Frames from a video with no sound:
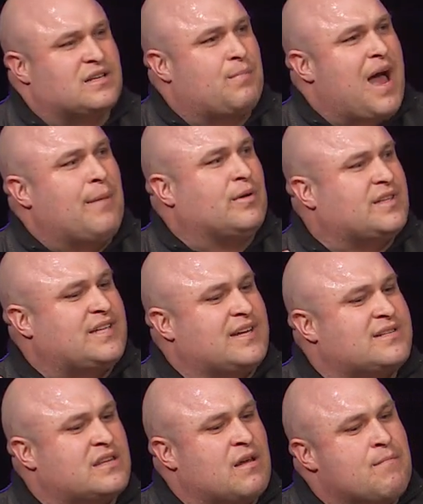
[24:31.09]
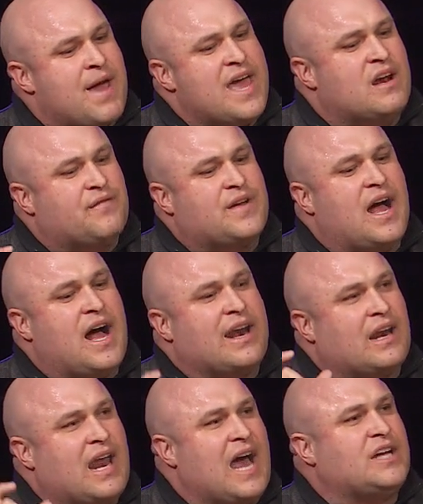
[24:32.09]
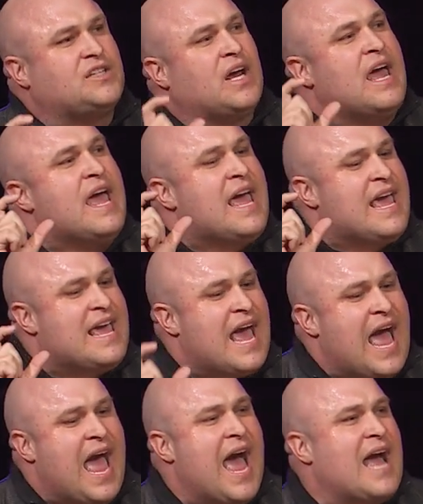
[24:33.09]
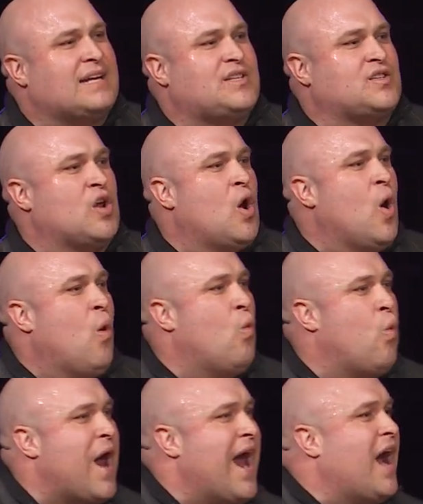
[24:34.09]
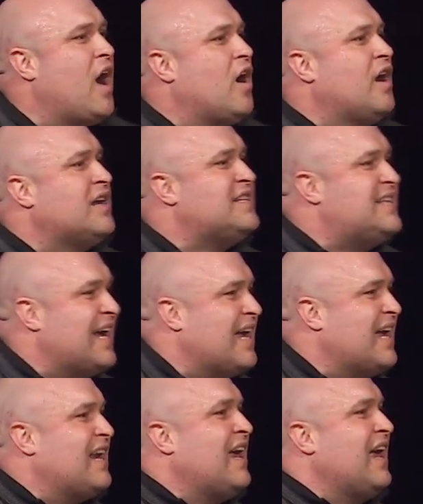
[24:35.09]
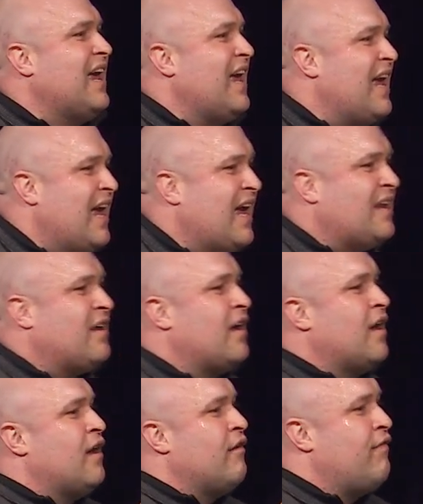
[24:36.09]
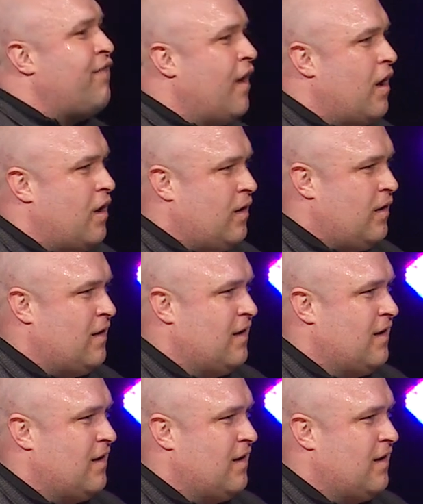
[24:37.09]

The Bible says that the man of God, Elisha, he asked, "Where did it fall?"